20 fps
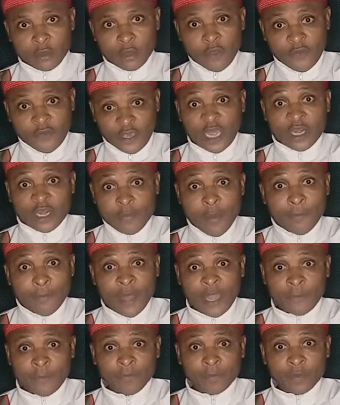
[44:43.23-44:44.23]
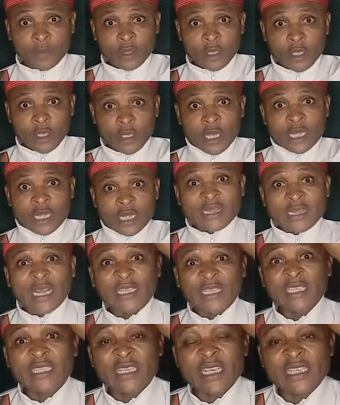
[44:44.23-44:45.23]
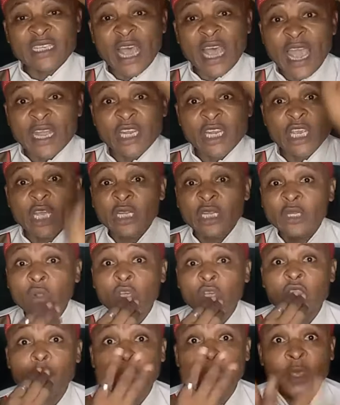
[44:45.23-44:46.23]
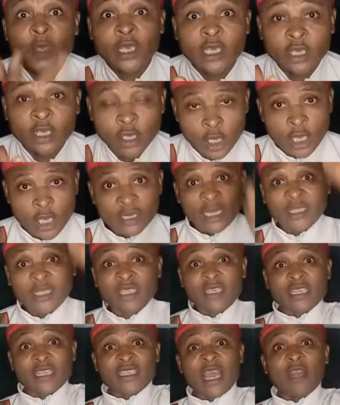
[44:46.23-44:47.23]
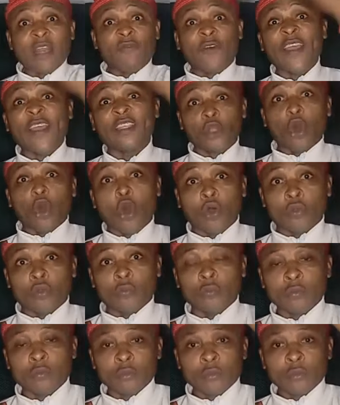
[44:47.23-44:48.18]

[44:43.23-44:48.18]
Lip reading: If you can remember. That is a sign. He did not speak. That is a sign. Fight on.